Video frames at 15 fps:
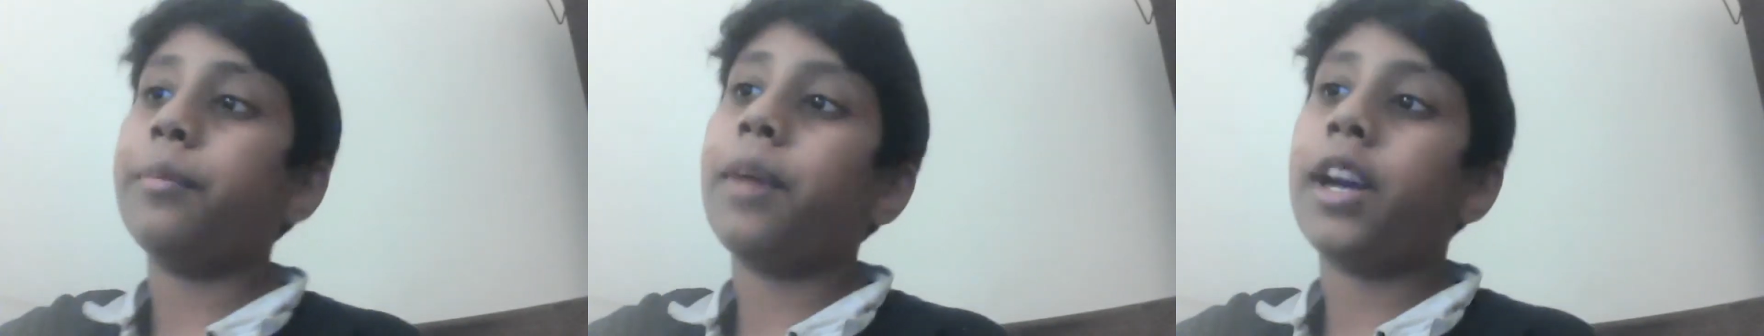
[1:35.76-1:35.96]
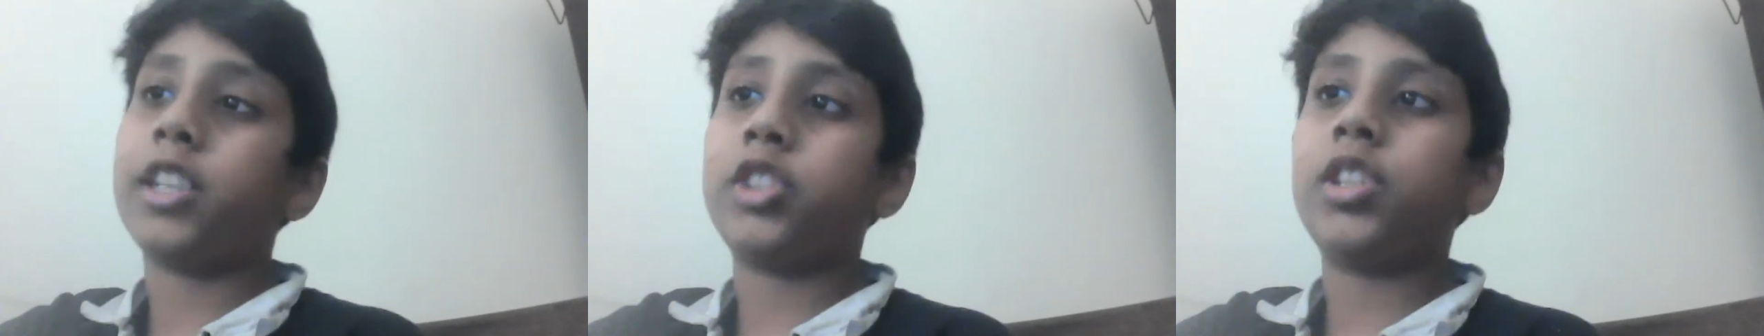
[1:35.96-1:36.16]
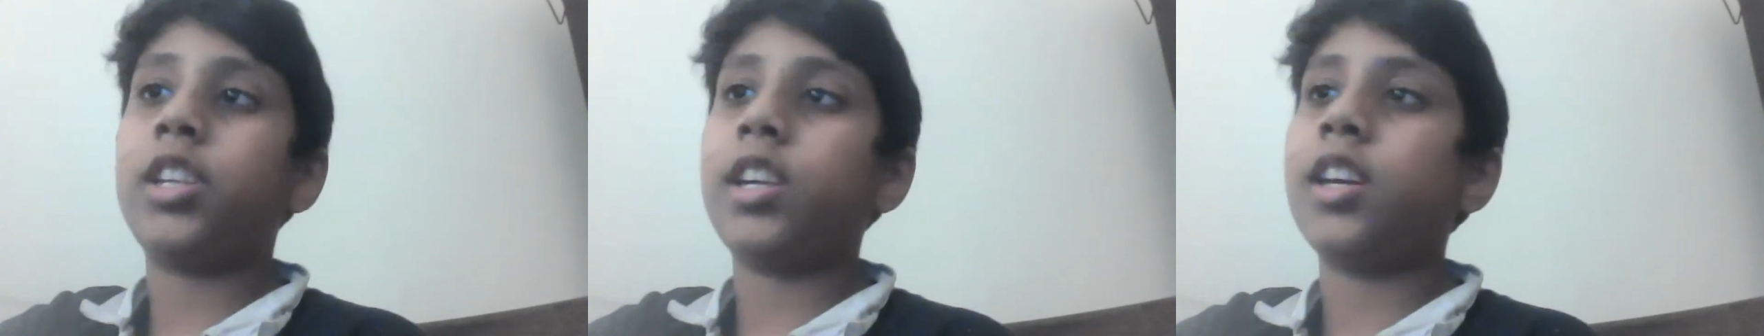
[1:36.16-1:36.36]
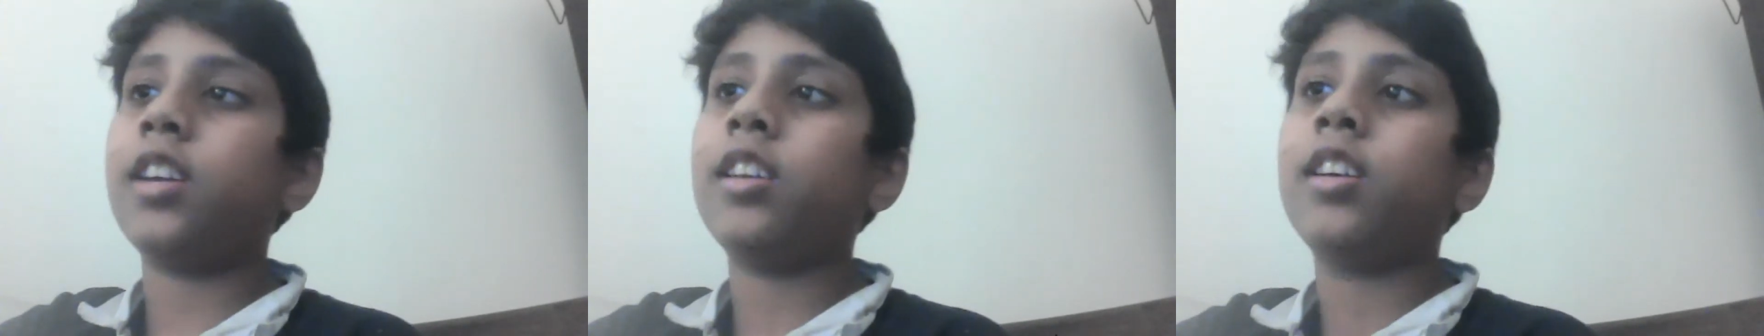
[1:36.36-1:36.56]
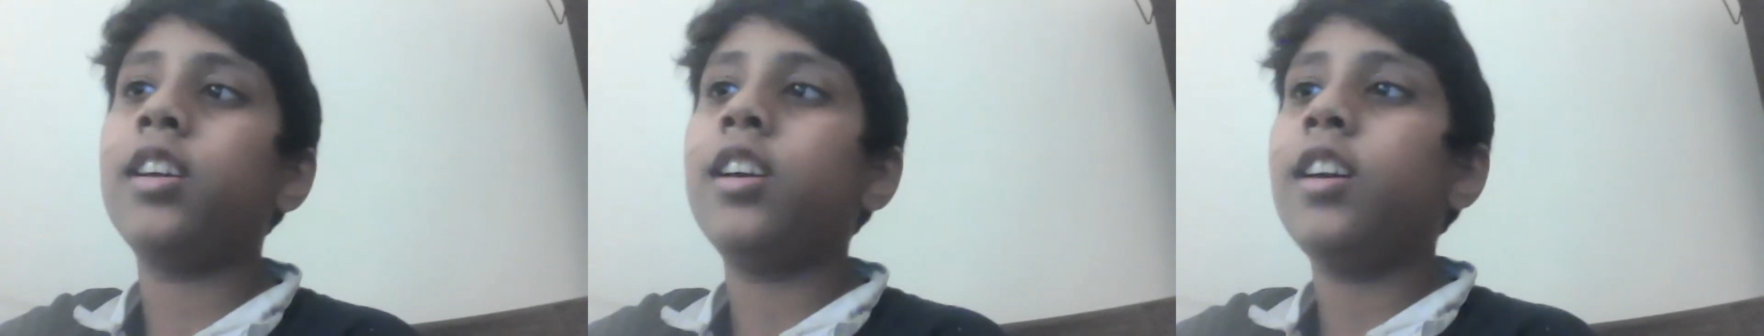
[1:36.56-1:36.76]
actually,
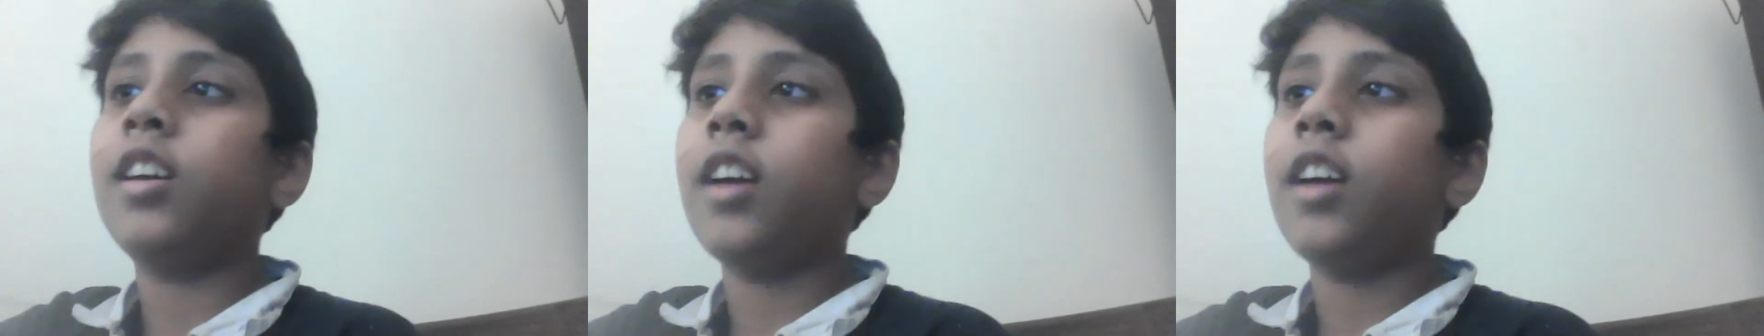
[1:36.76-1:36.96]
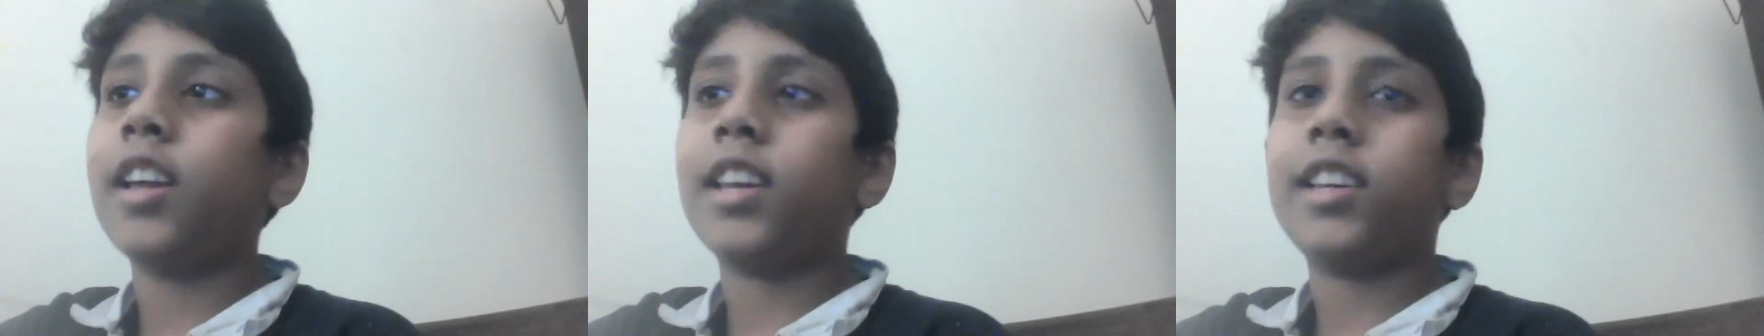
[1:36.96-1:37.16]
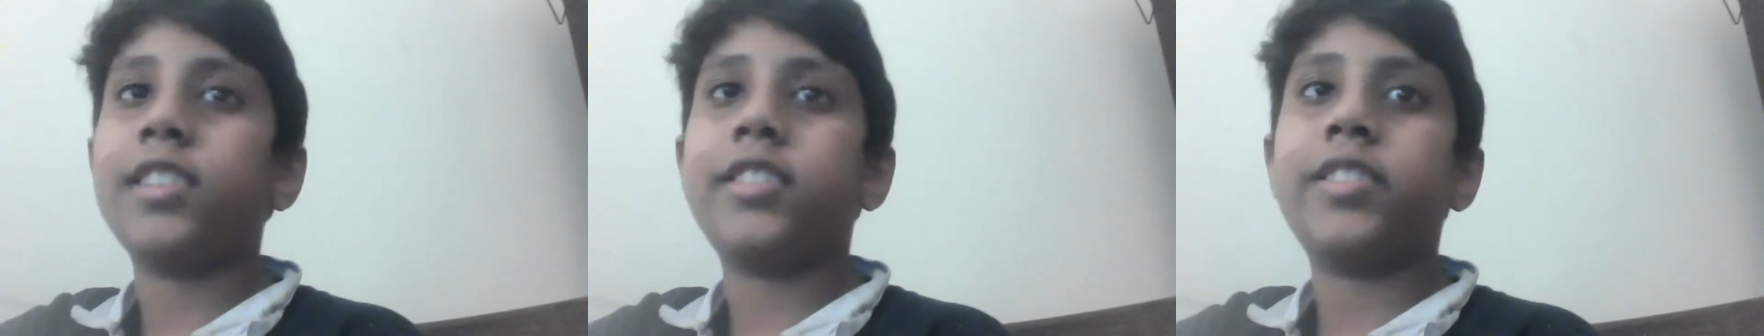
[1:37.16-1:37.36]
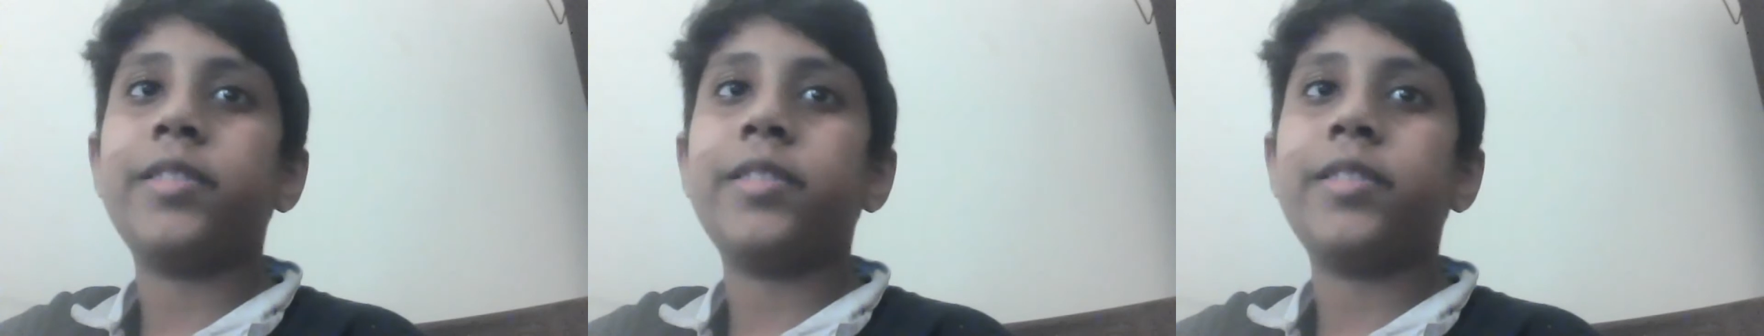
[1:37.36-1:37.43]
I guess.